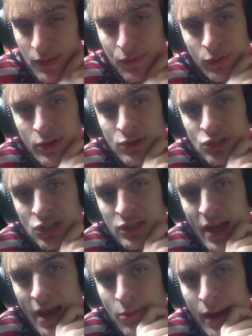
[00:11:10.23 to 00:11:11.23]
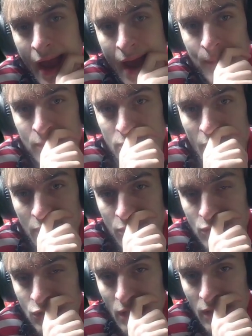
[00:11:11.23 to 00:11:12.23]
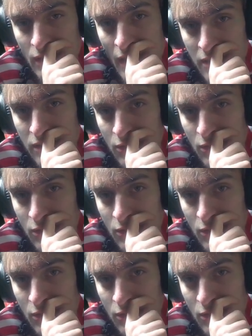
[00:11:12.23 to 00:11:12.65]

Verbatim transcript: for real. It's just sad what happened to it. I know it, ended